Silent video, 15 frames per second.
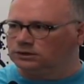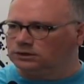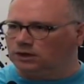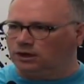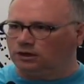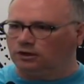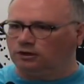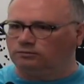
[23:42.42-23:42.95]

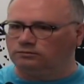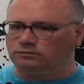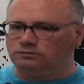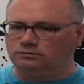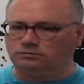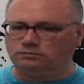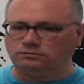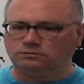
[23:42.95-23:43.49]
Why do you
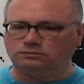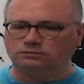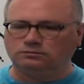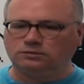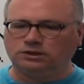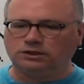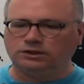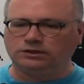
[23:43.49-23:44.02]
say that?
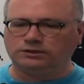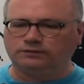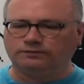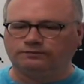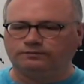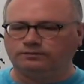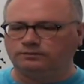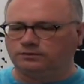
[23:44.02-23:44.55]

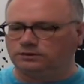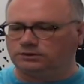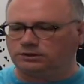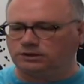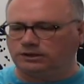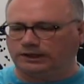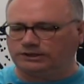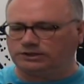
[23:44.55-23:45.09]

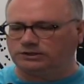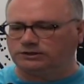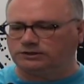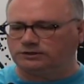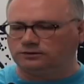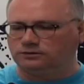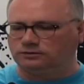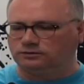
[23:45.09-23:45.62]
Connection
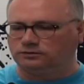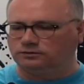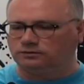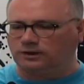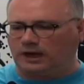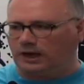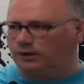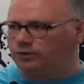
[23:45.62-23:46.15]
to
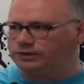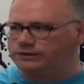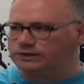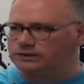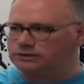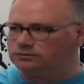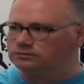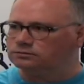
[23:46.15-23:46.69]
the highway
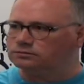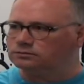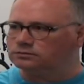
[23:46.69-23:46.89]
system.